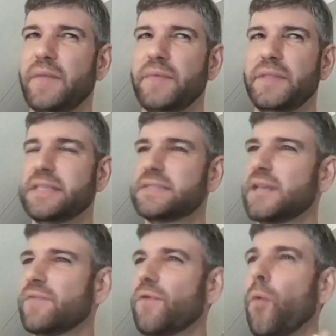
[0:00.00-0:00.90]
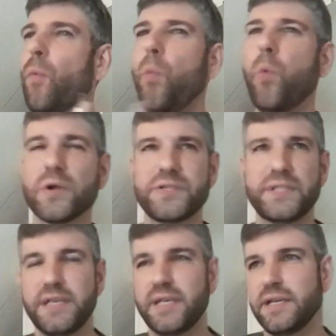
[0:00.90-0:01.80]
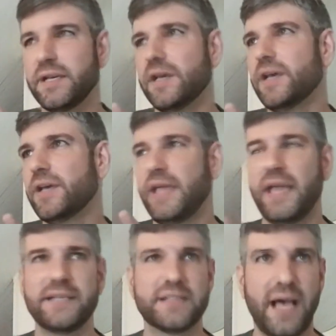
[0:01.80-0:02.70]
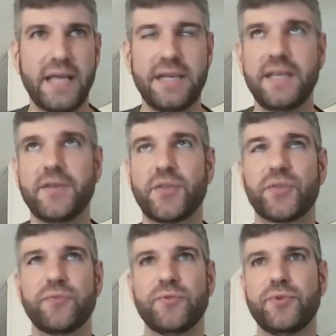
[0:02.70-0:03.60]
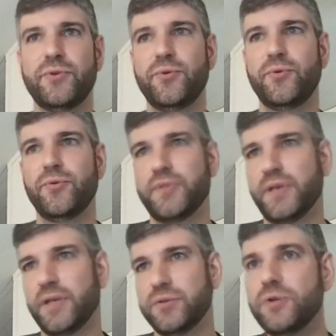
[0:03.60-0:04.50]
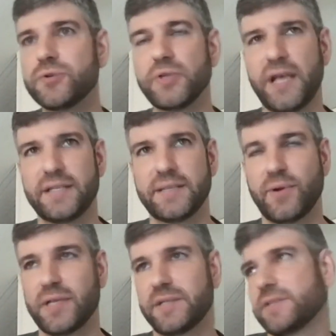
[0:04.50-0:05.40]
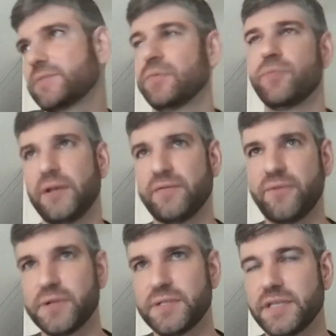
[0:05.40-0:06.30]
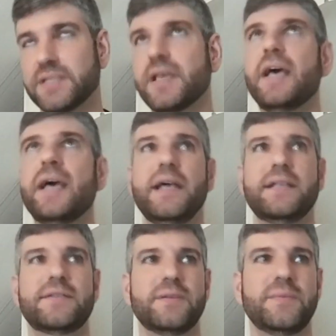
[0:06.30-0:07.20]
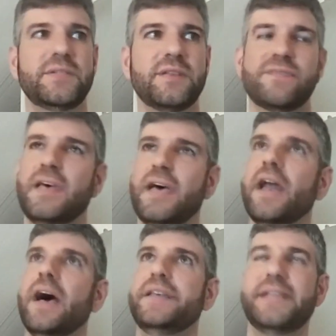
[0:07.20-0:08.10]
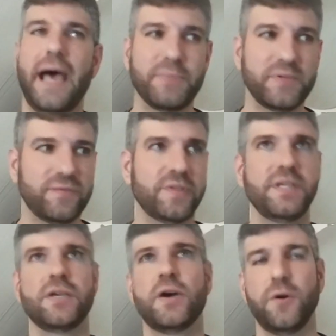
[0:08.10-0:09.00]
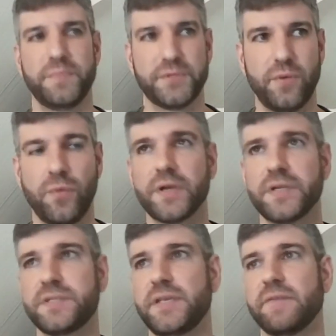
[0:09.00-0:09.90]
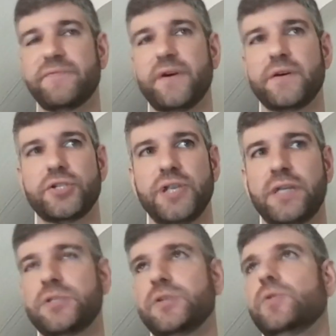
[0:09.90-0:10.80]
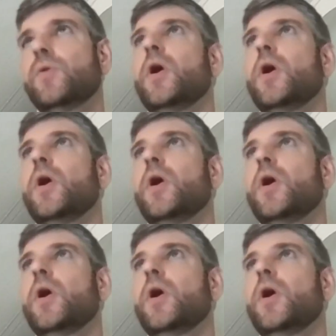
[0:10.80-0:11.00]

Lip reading: instead of worsening anxiety through the neutralizing process that reinforces, it's going to be stuff that adaptively copes. So we're going to see it functioning to